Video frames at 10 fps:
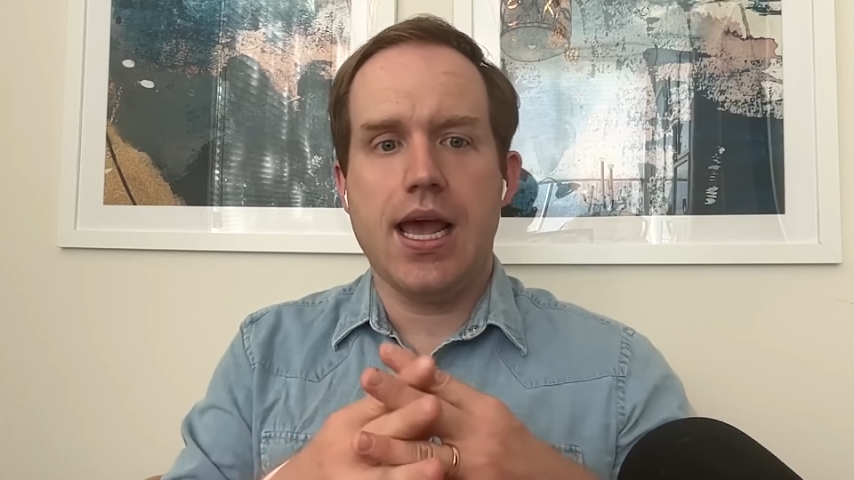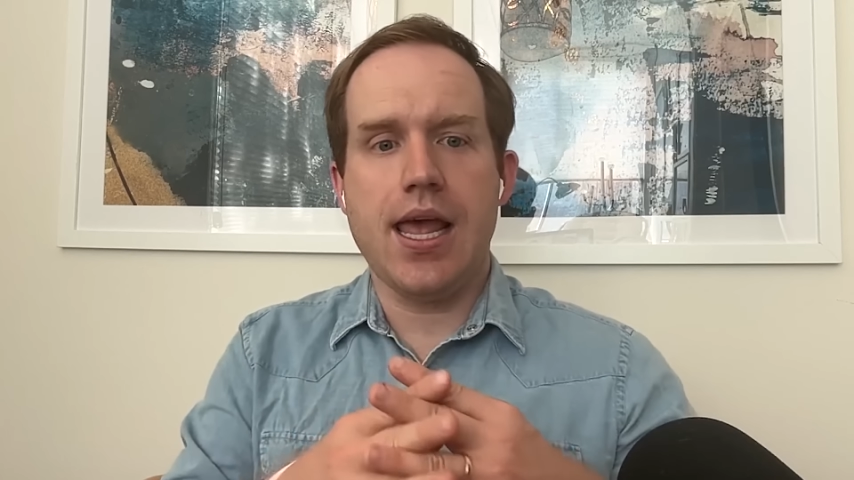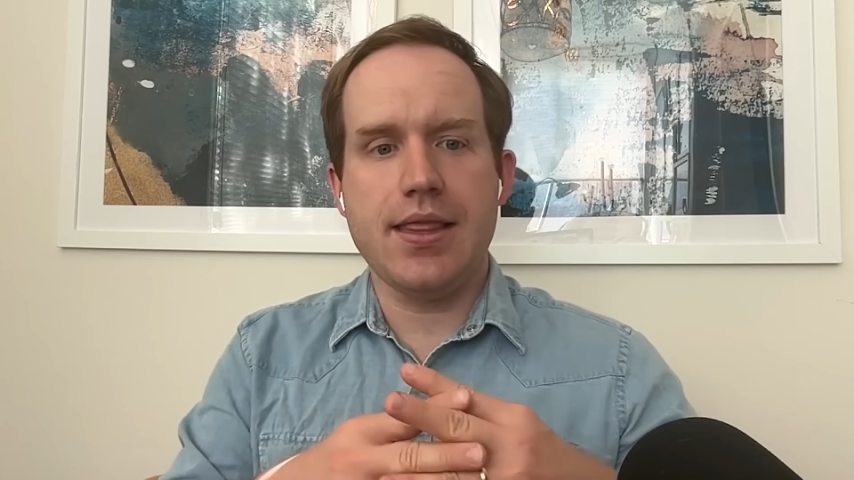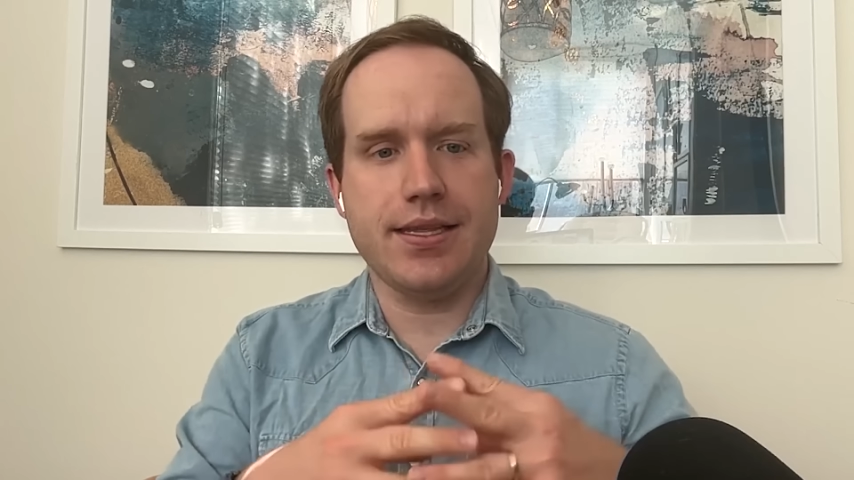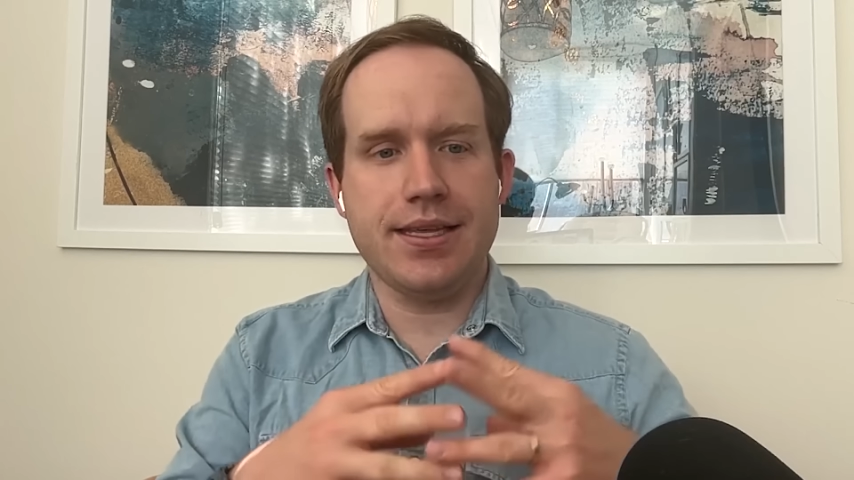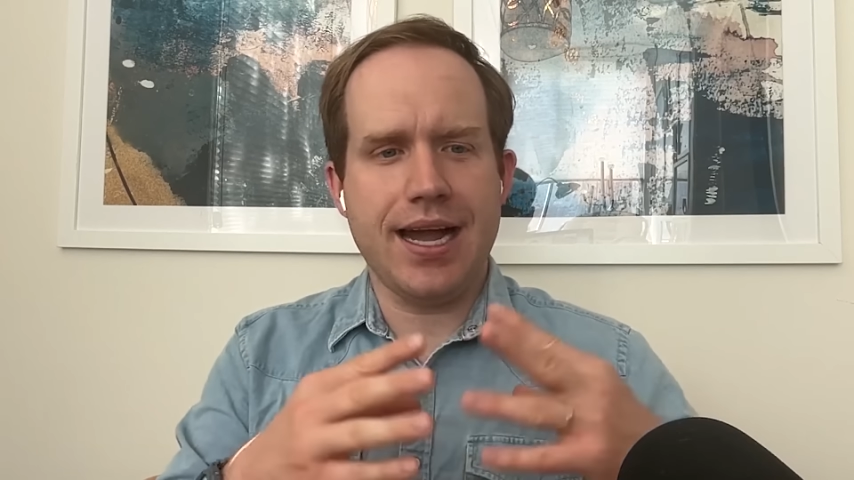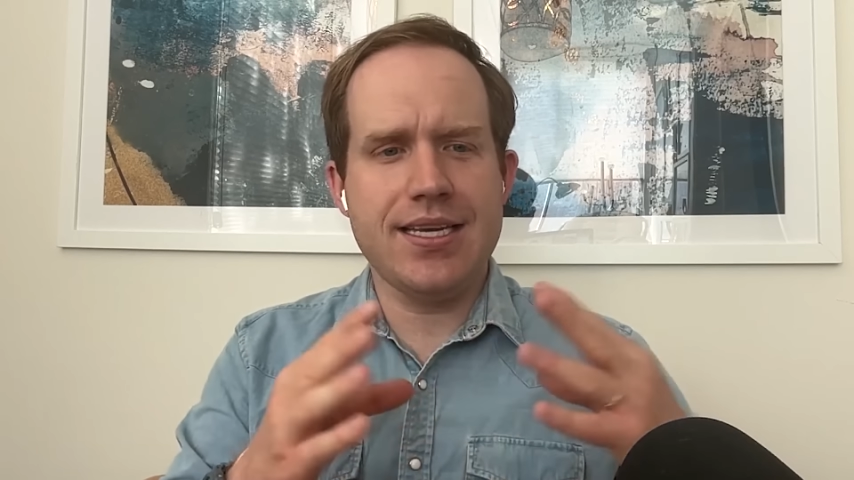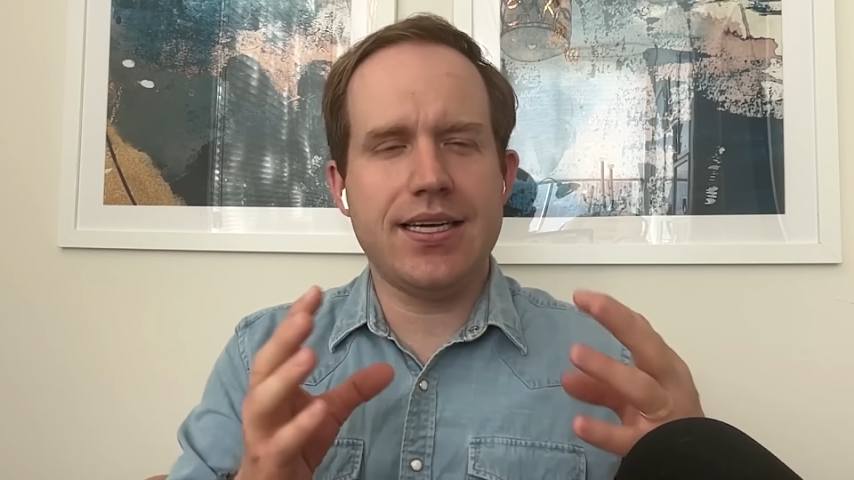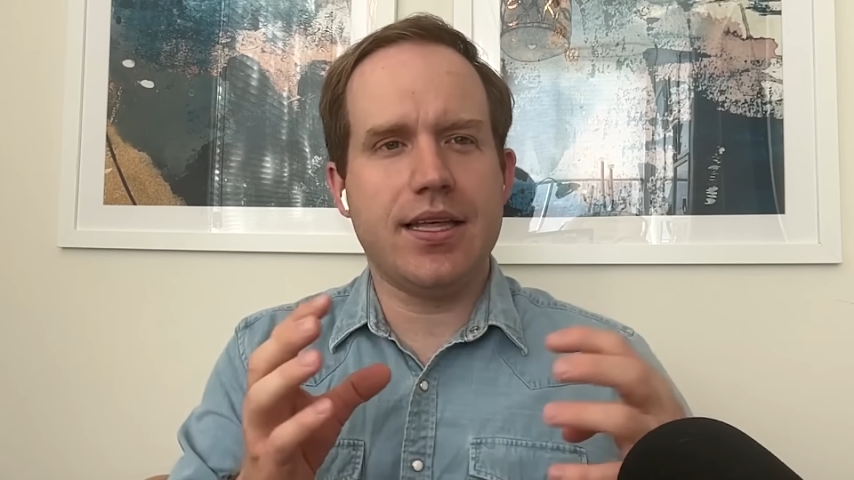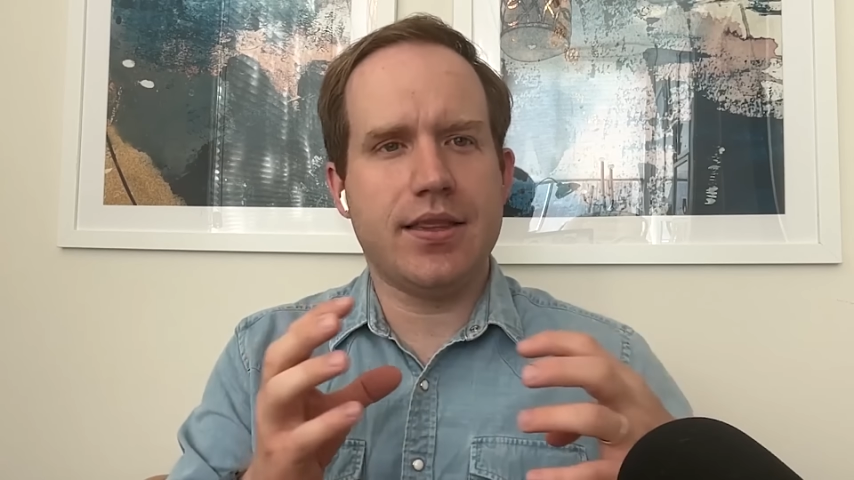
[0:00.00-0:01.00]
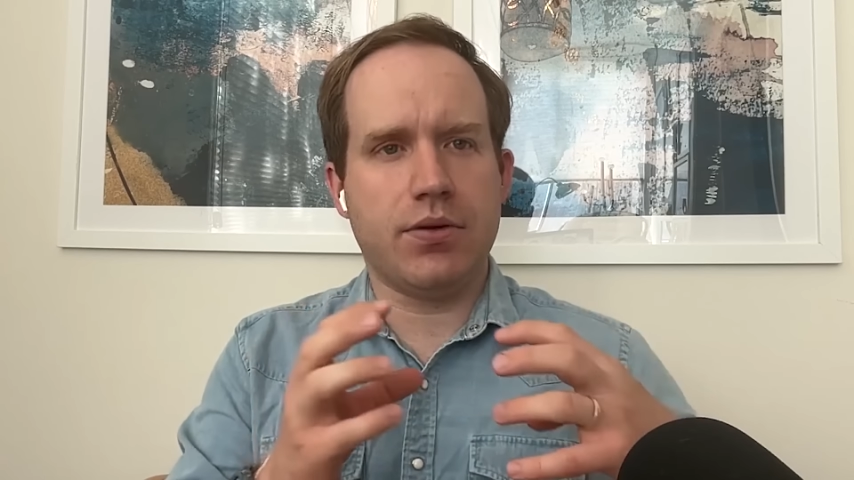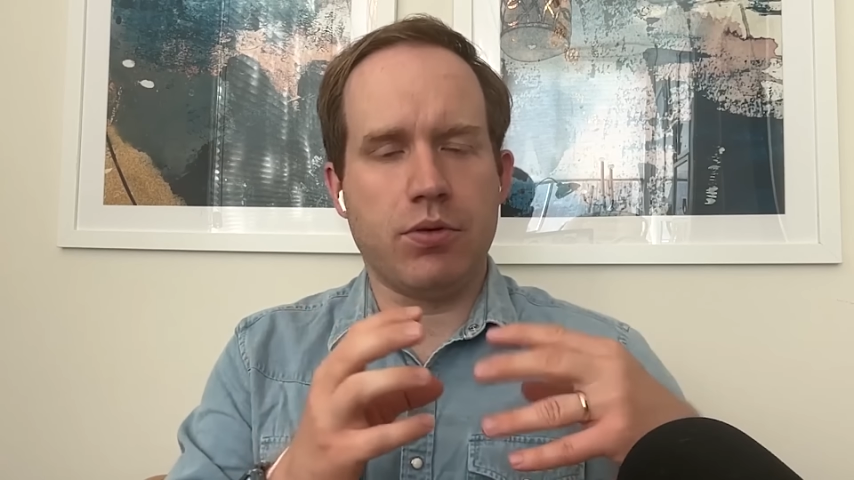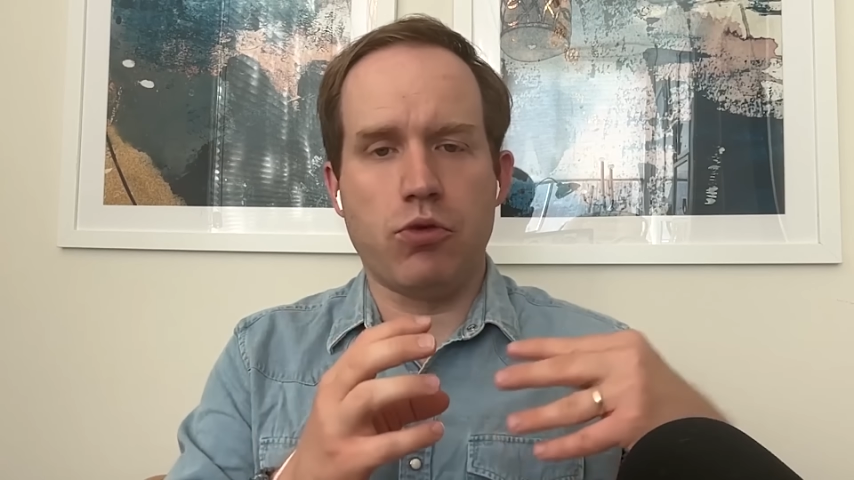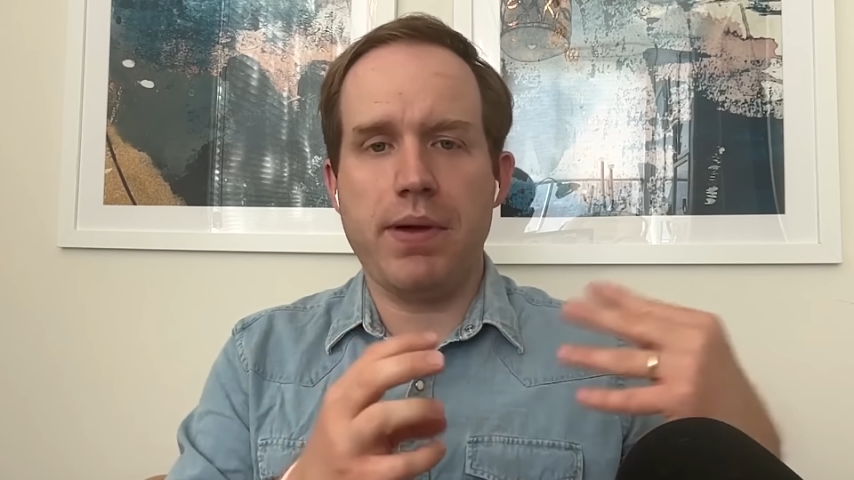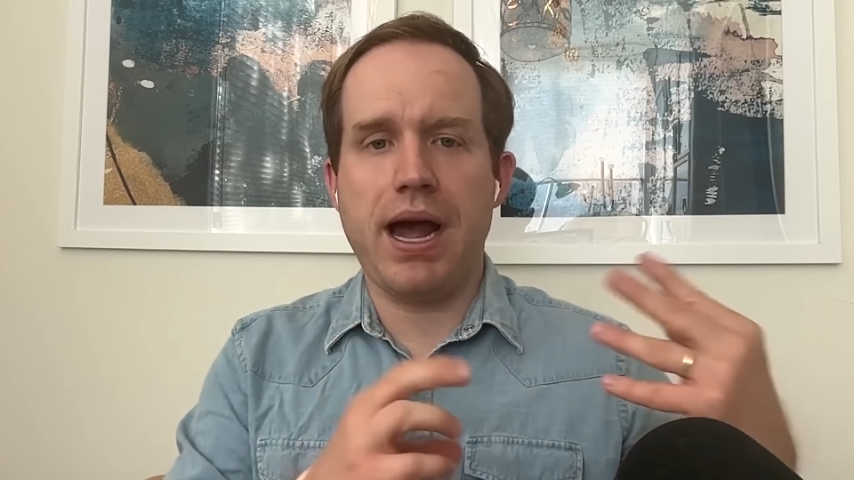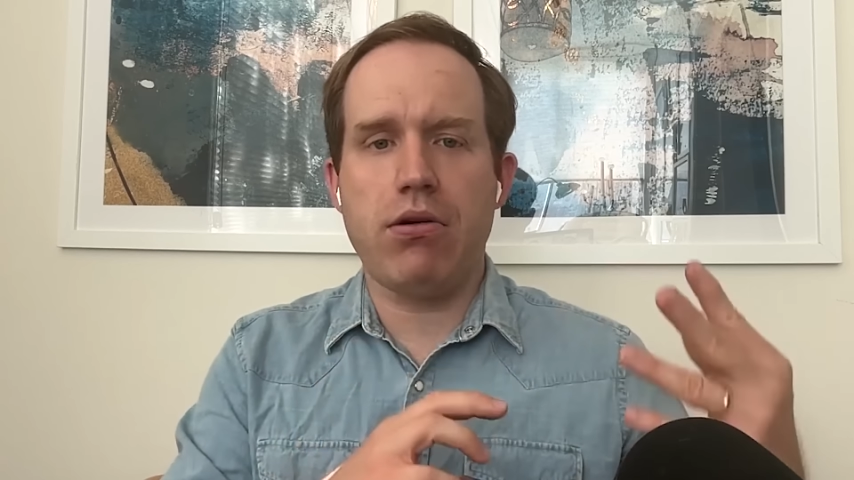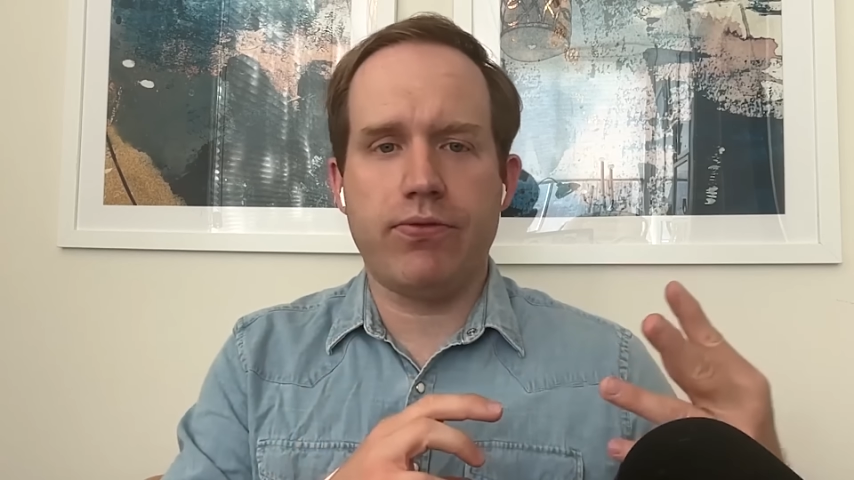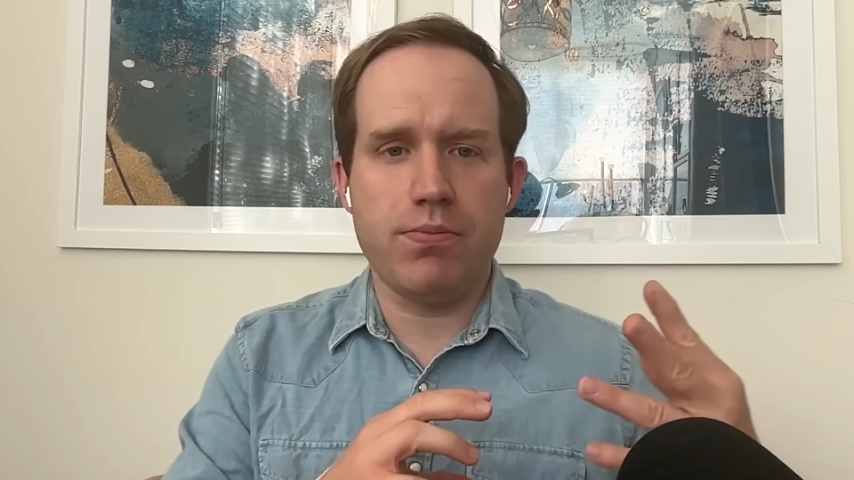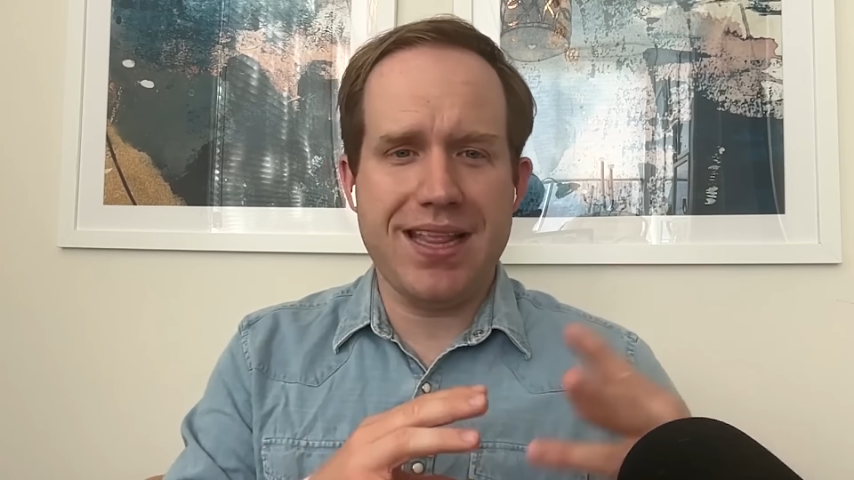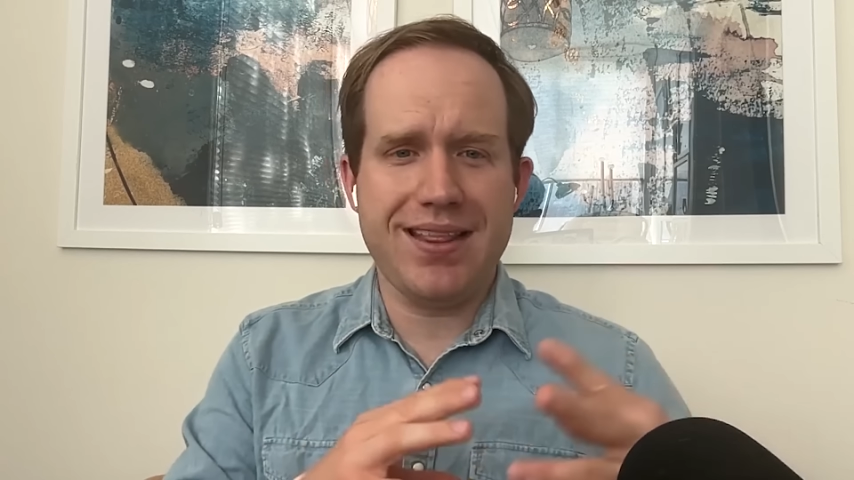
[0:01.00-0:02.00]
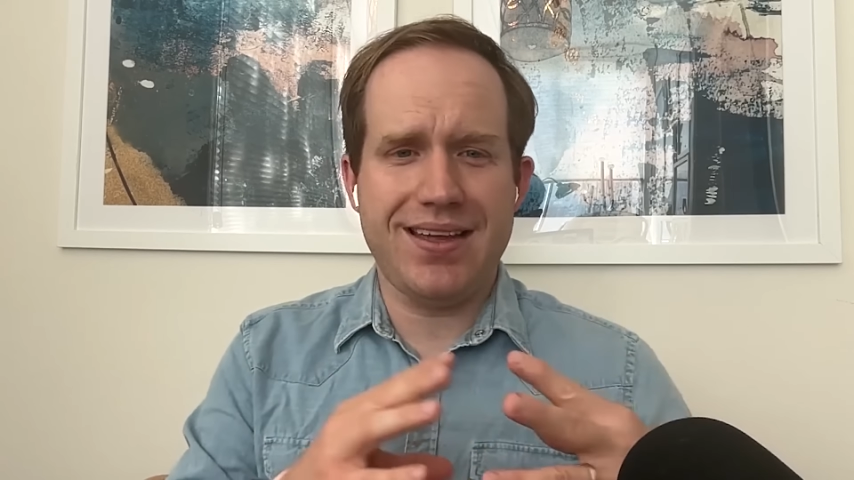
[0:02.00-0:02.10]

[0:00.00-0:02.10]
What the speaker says: and the idea that there were more powerful men,